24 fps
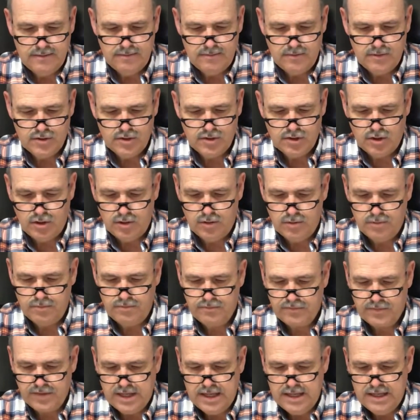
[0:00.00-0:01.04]
So
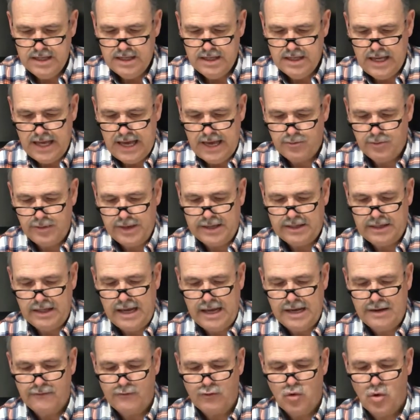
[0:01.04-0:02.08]
at a red
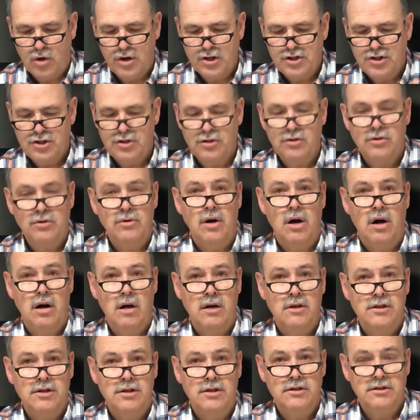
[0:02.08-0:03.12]
light, of course, you
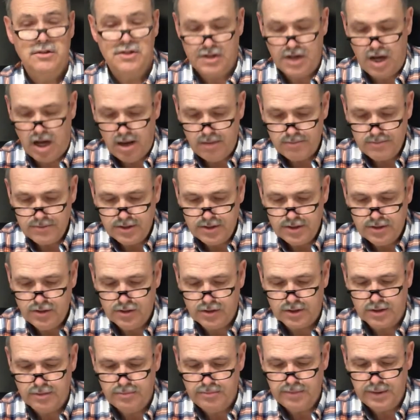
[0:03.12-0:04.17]
are stopped. You're
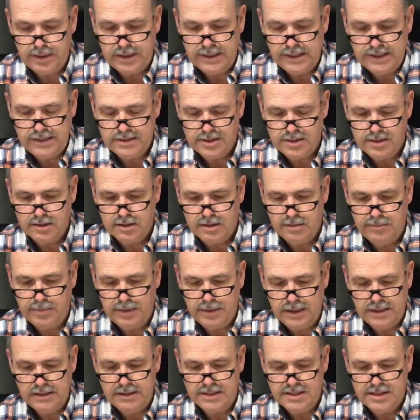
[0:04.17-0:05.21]

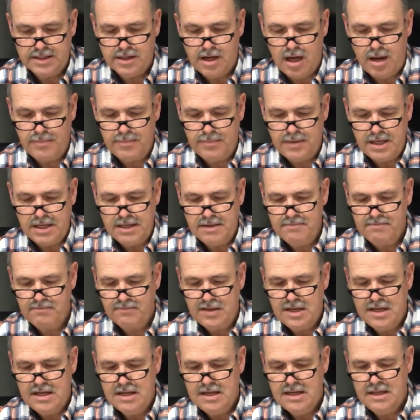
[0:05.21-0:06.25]
completely stopping.
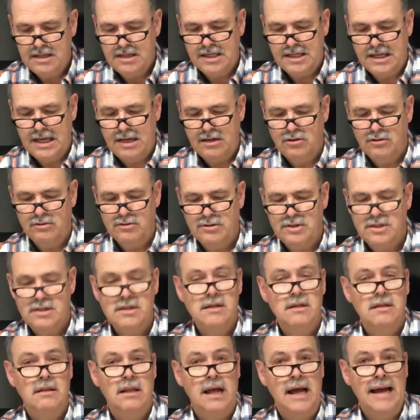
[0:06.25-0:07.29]
The yellow
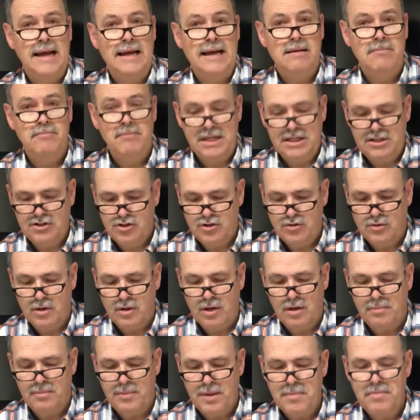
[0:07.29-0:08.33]
light means you
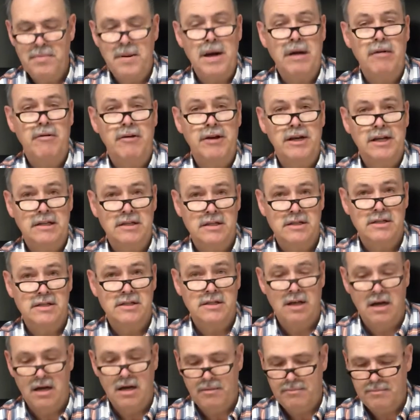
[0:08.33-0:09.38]
are preparing to
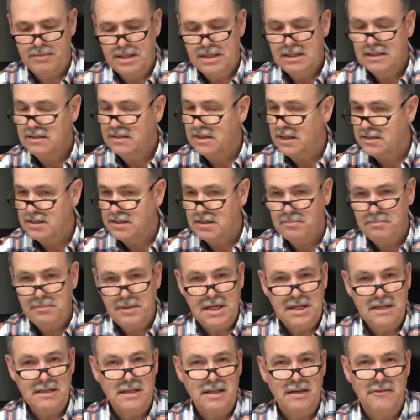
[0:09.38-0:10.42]
stop. Doesn't
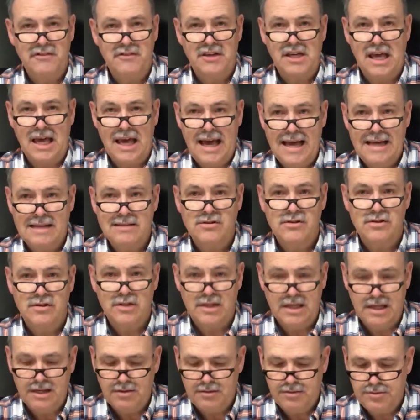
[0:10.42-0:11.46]
mean give it gas and
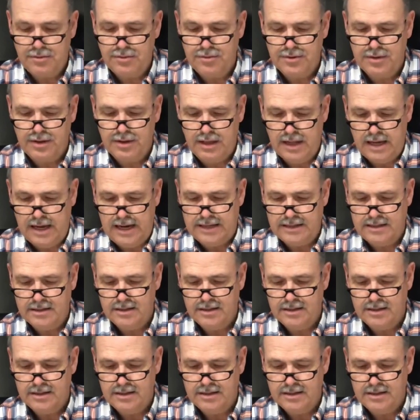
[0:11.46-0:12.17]
get through the light.